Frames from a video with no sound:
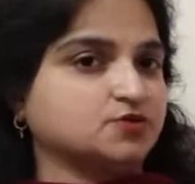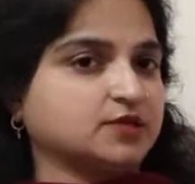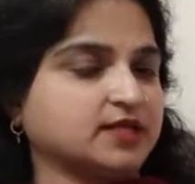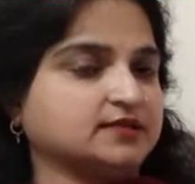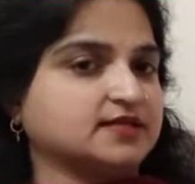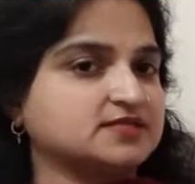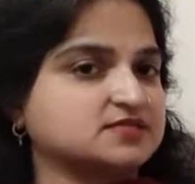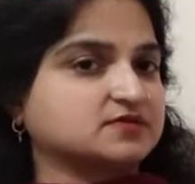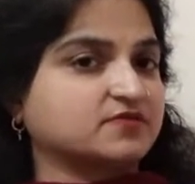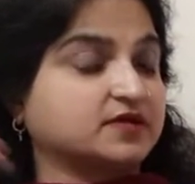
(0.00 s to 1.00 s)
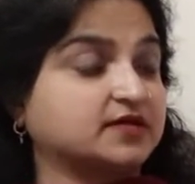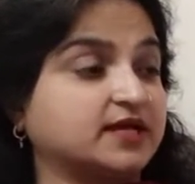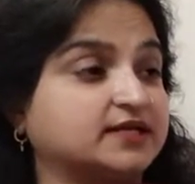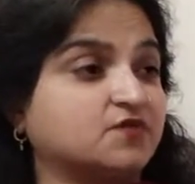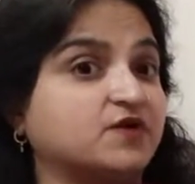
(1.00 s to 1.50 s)
Okay, that is
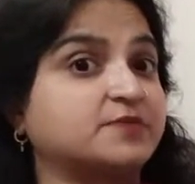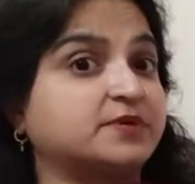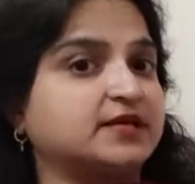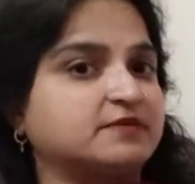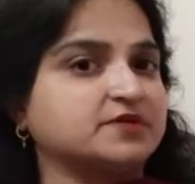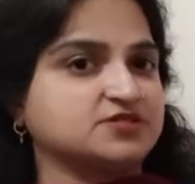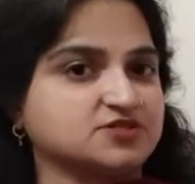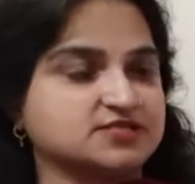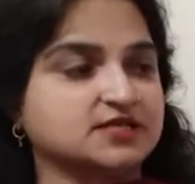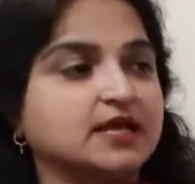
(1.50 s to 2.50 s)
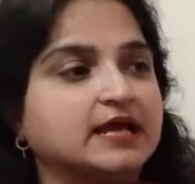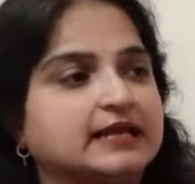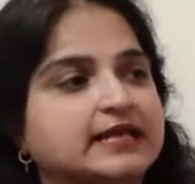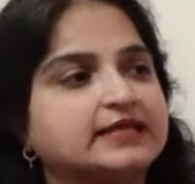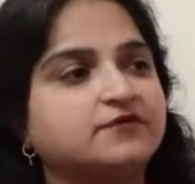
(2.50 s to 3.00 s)
creating verbal images.
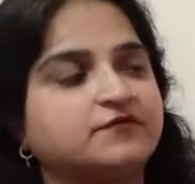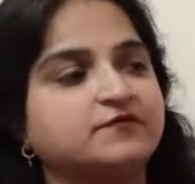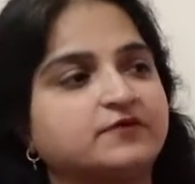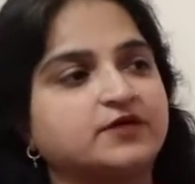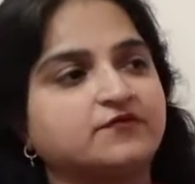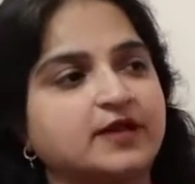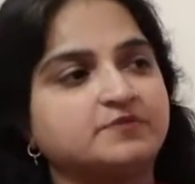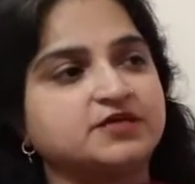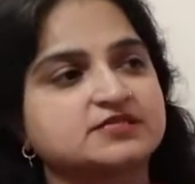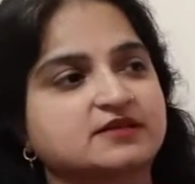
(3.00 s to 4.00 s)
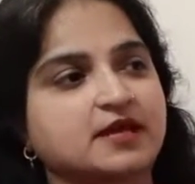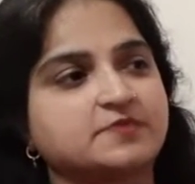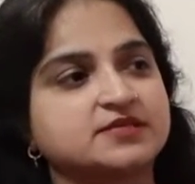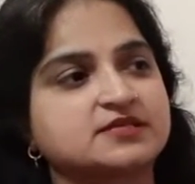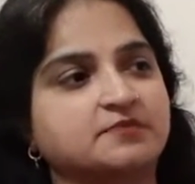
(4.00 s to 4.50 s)
Like if I am
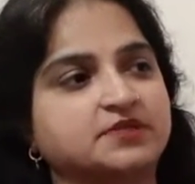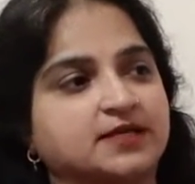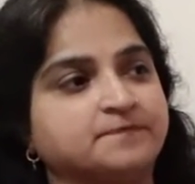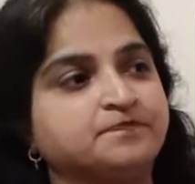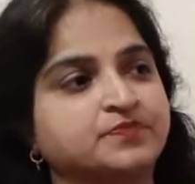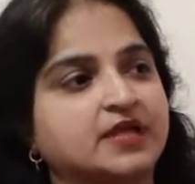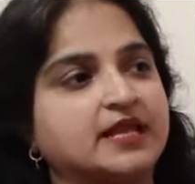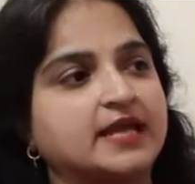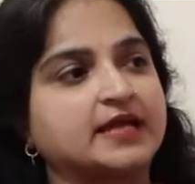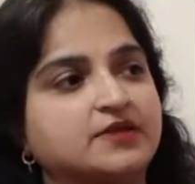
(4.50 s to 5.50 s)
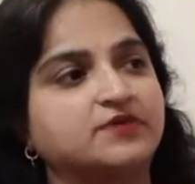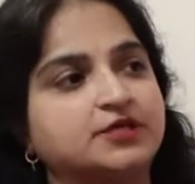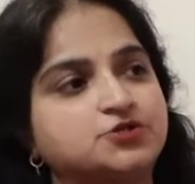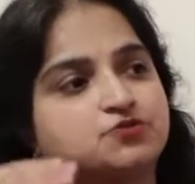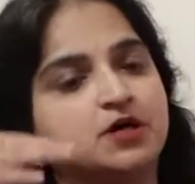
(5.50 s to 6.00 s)
describing something, And I
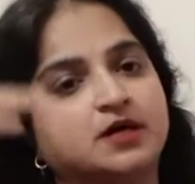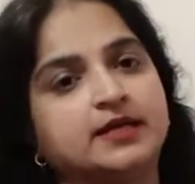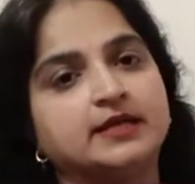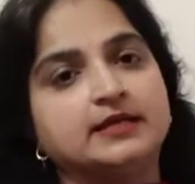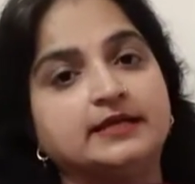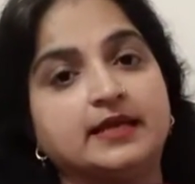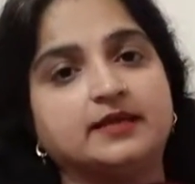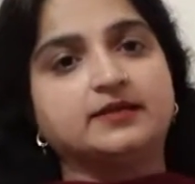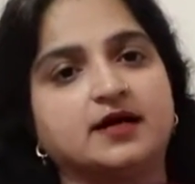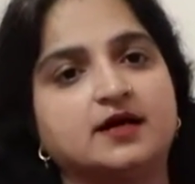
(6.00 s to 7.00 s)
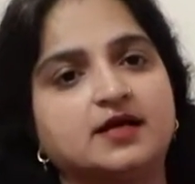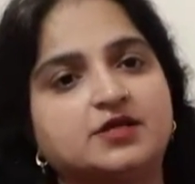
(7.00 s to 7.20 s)
went to a hilly area.